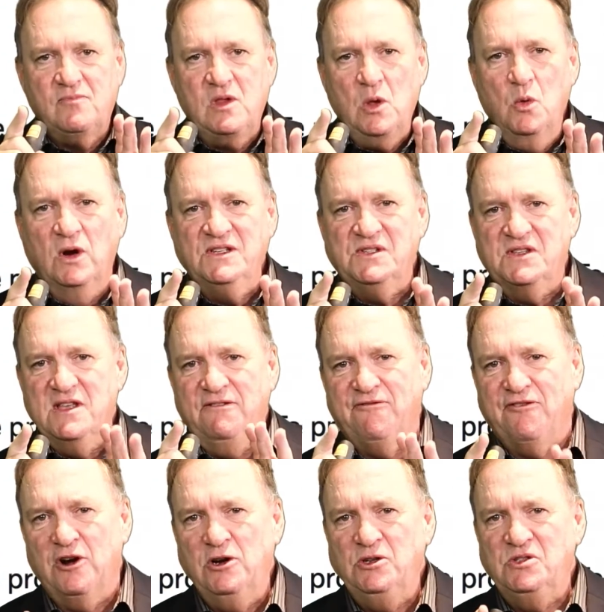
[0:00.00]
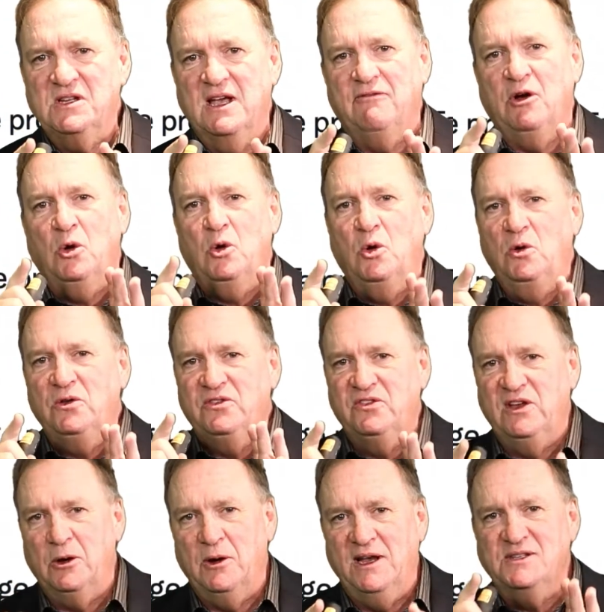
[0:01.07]
was the first of a whole
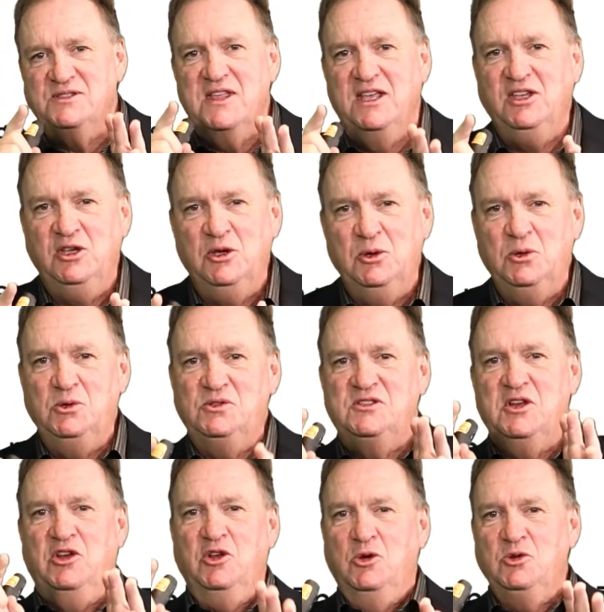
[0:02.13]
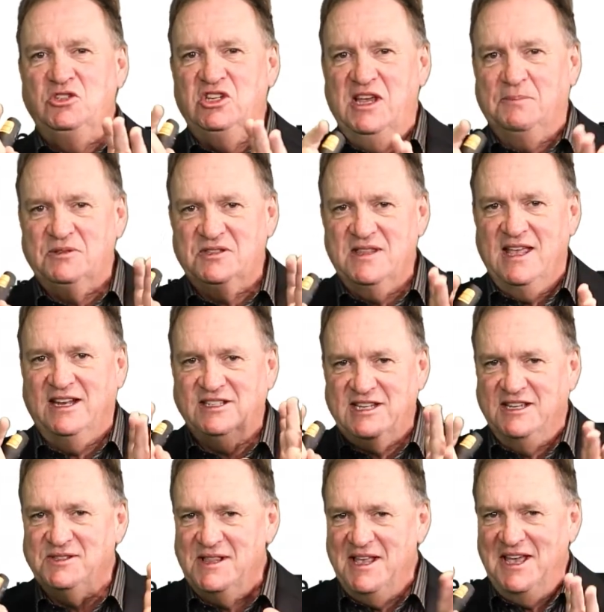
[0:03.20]
series that used new chips that
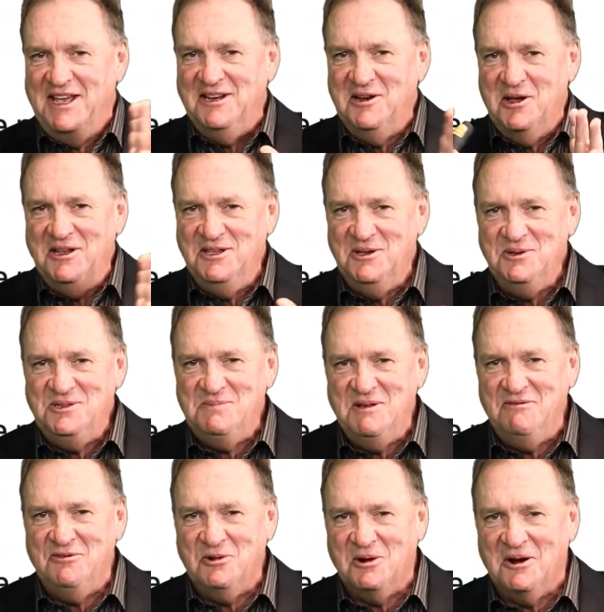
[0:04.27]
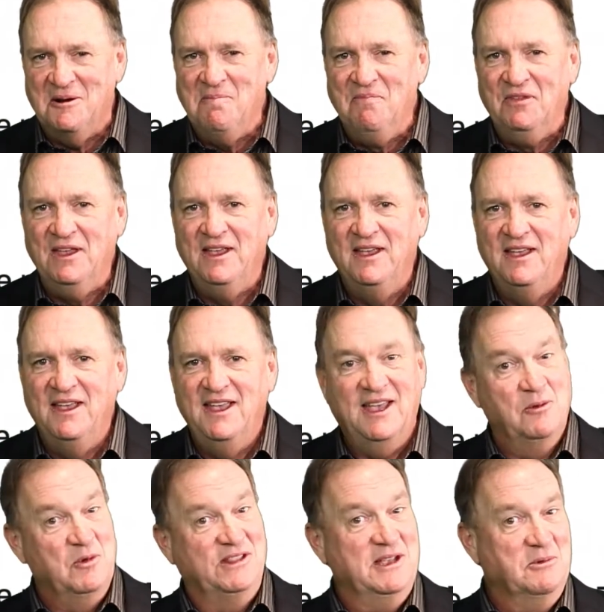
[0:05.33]
Tesla had not used before.
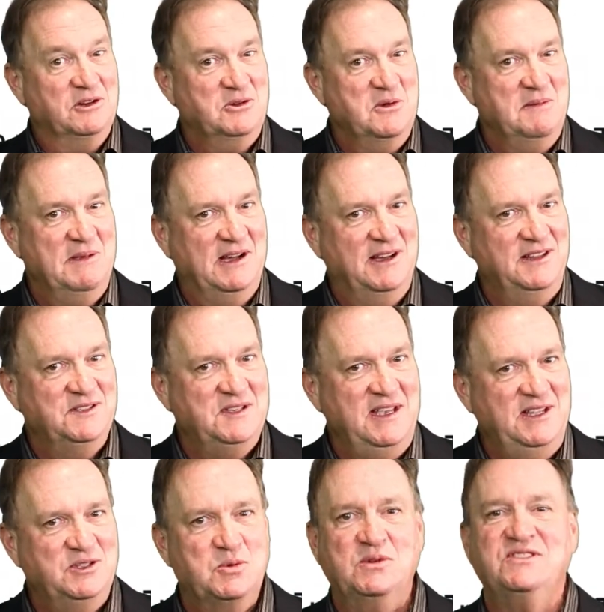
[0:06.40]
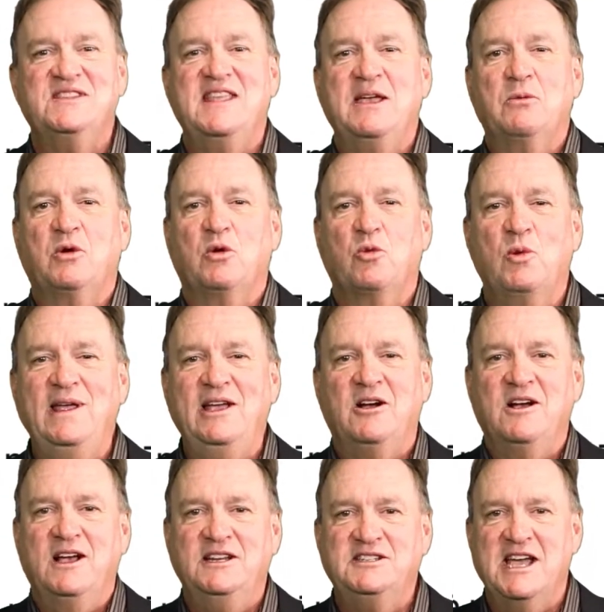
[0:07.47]
And what they were doing behind the scenes was they were
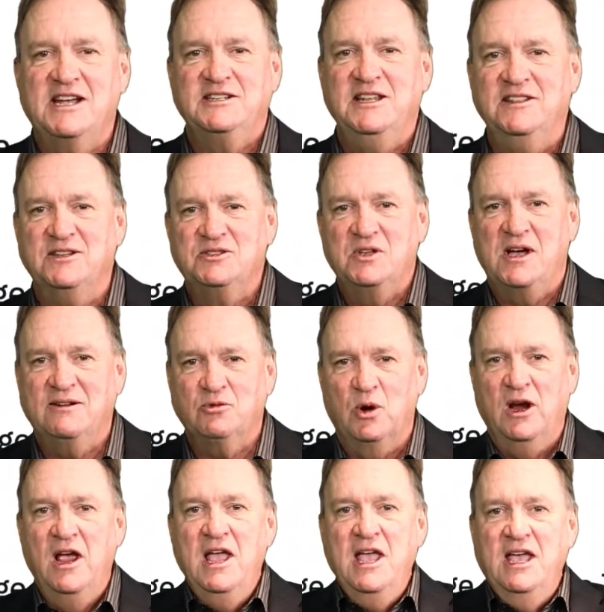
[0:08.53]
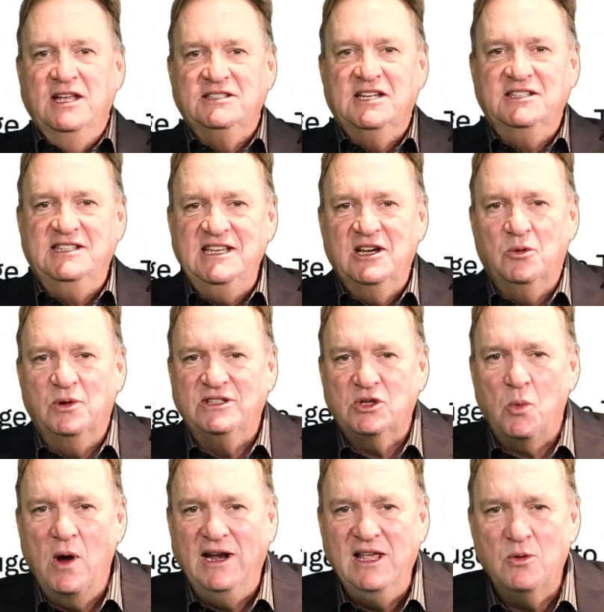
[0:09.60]
re-architecting the software to deal with
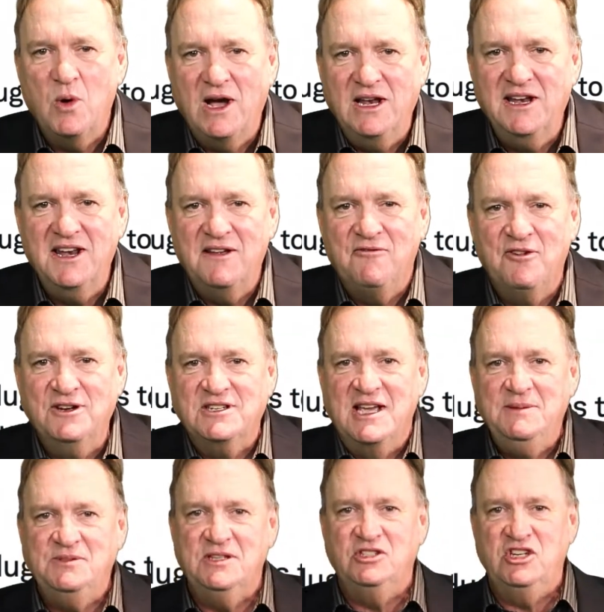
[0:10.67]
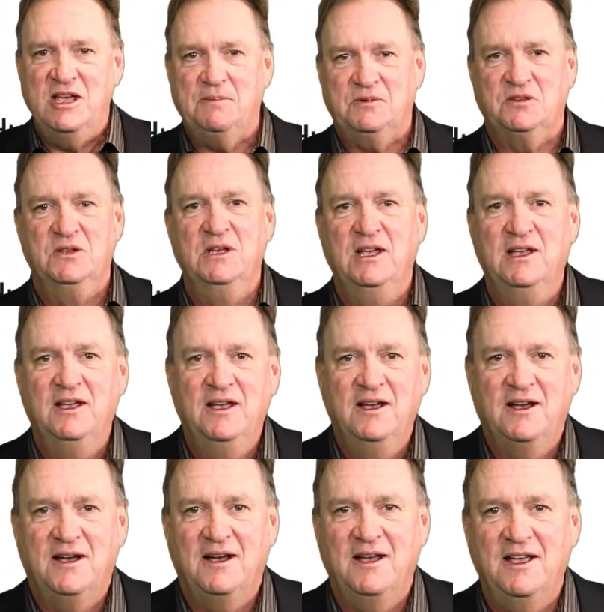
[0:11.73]
21 different types of chips.
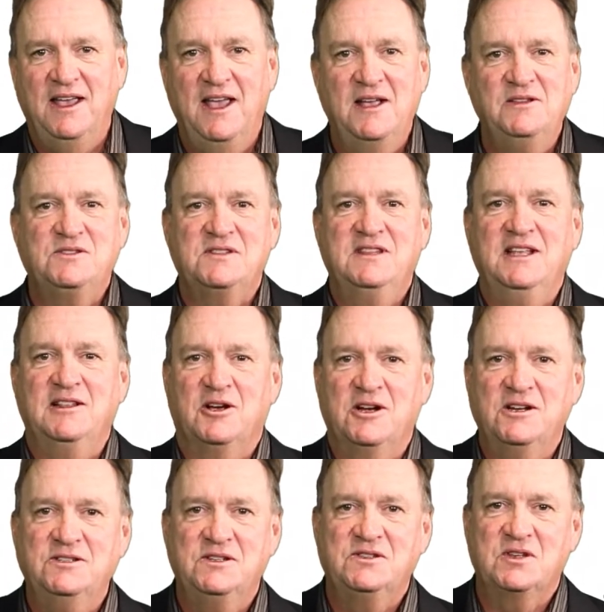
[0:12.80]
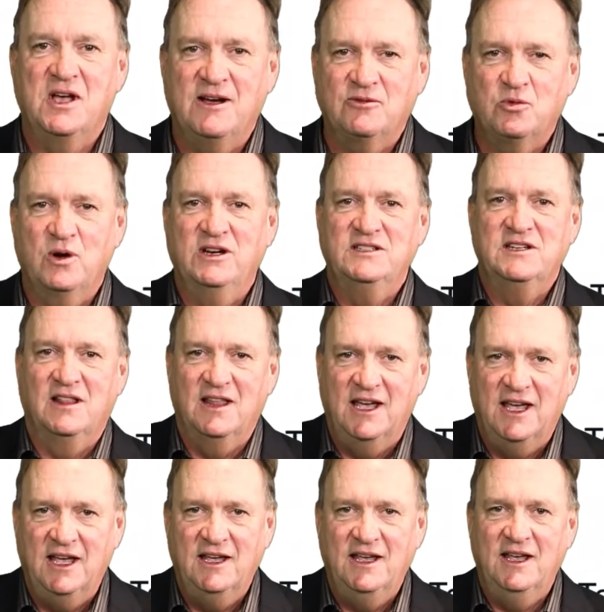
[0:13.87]
Hence the largest software
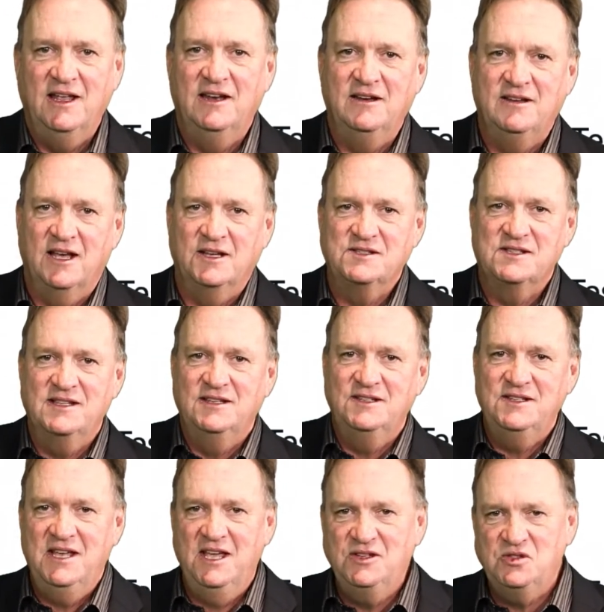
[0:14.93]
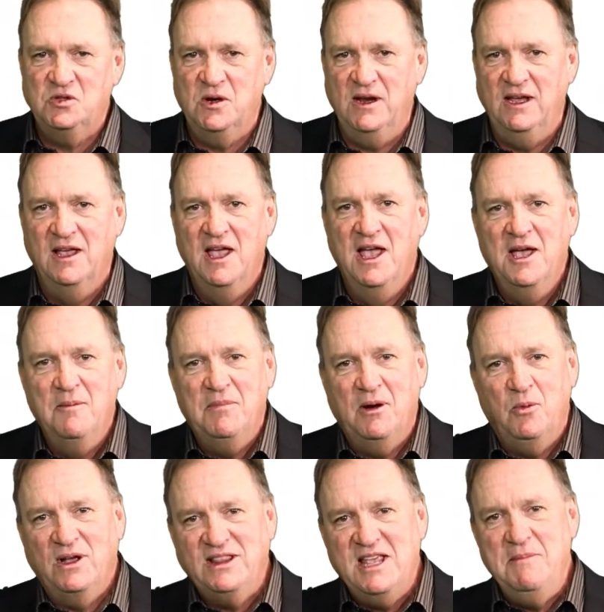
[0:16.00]
delay in Tesla's history. But
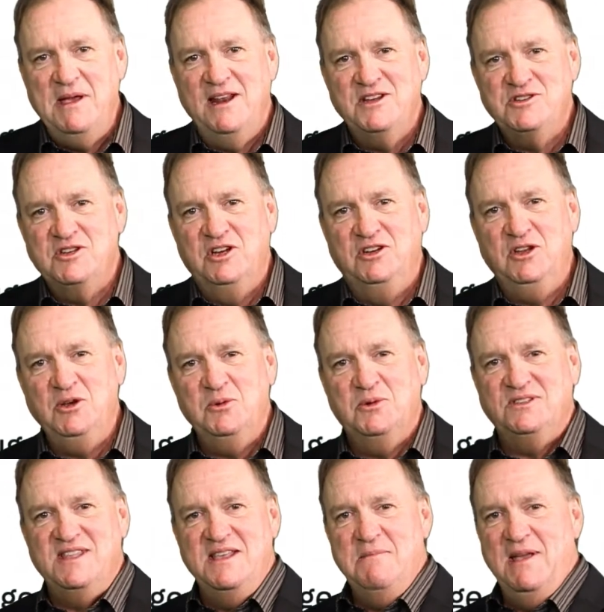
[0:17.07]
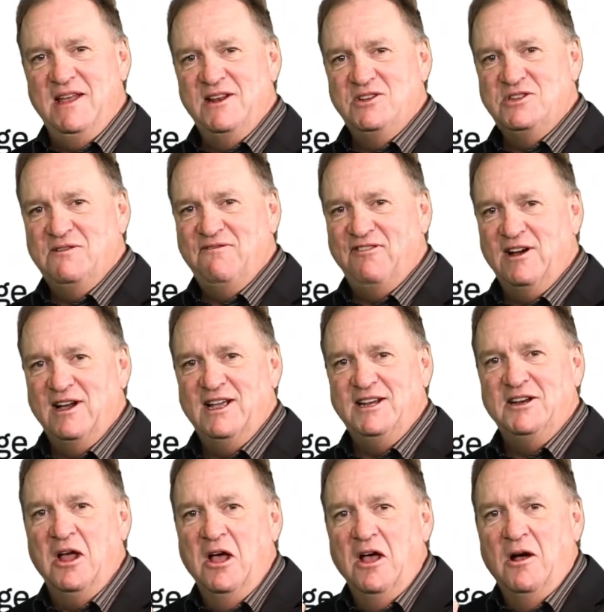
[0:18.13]
what they managed to do was they managed to
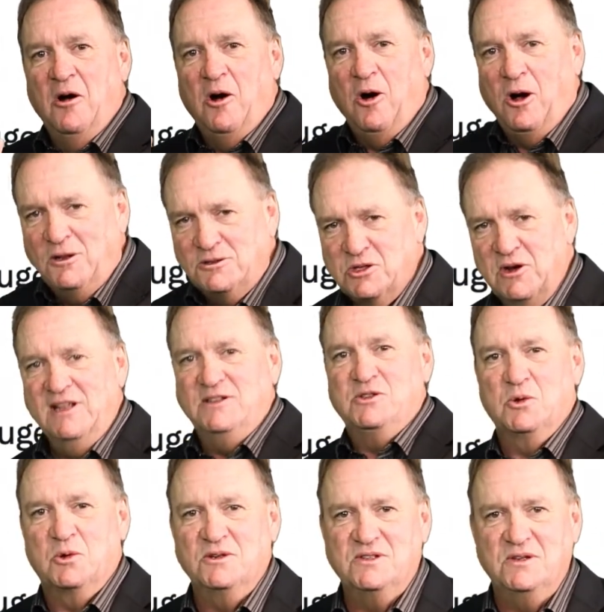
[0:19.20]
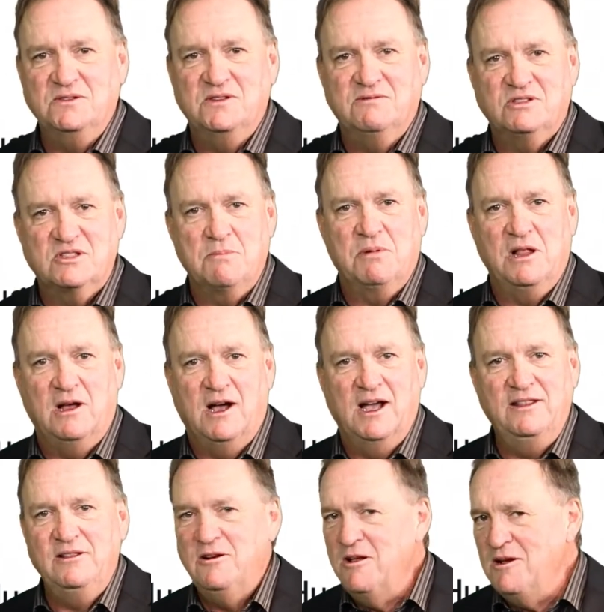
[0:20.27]
find alternate sources of
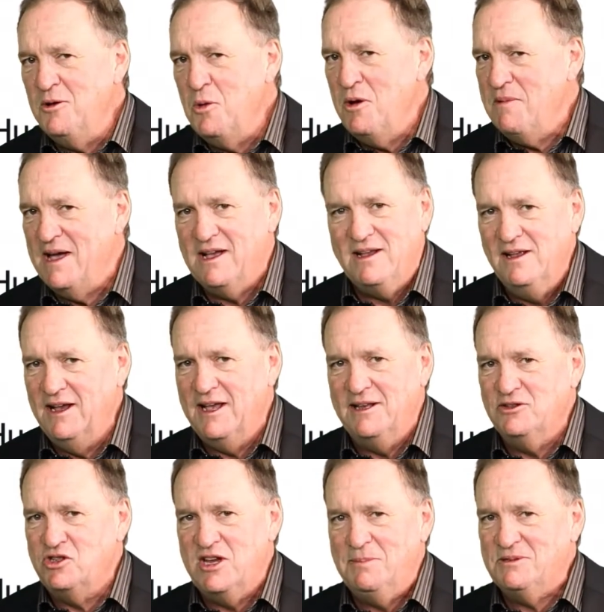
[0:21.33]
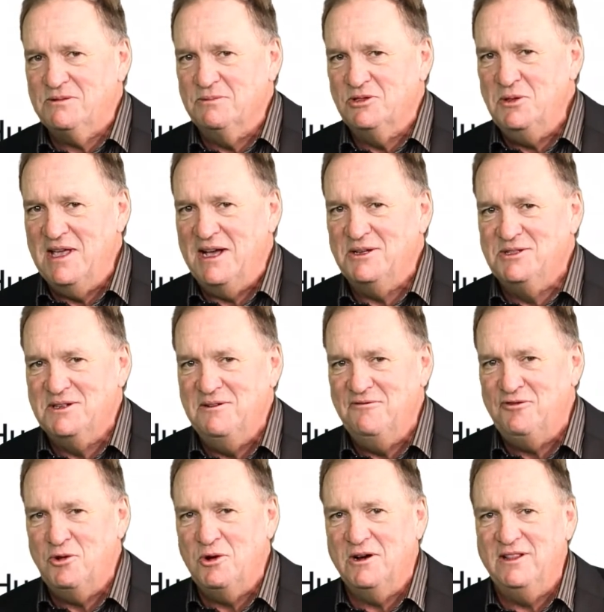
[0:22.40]
supply. They're not going back and getting chips from
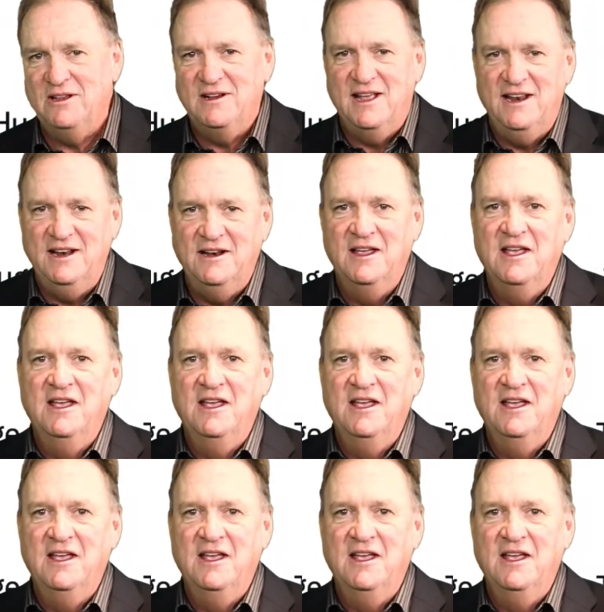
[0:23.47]
2004. They're getting